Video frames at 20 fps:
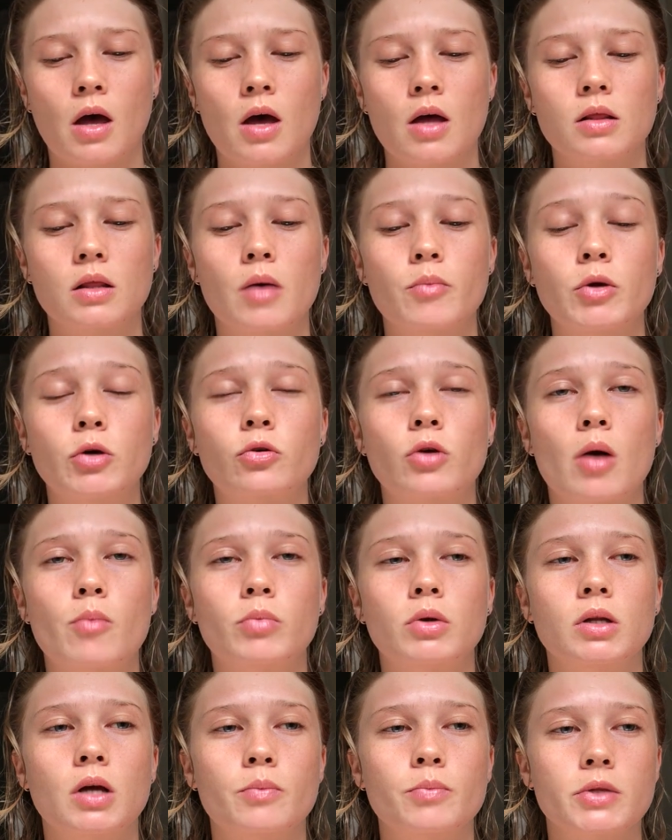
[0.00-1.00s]
Let me
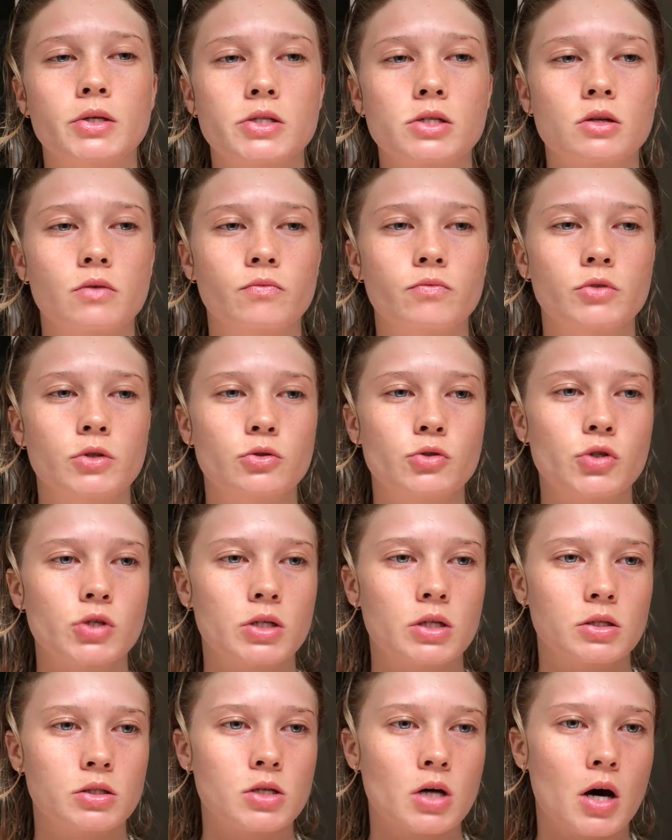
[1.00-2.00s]
crumble up this confusion
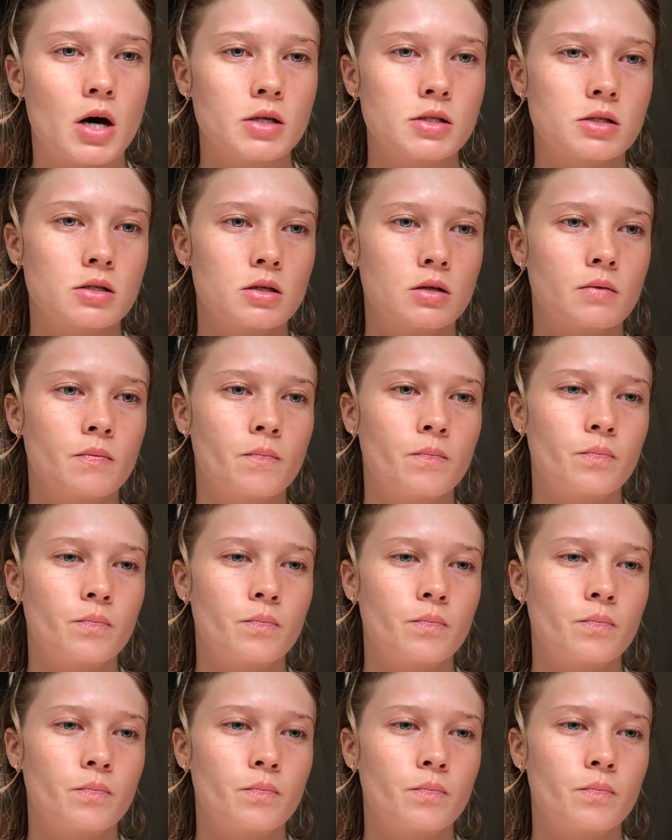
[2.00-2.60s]
and toss it.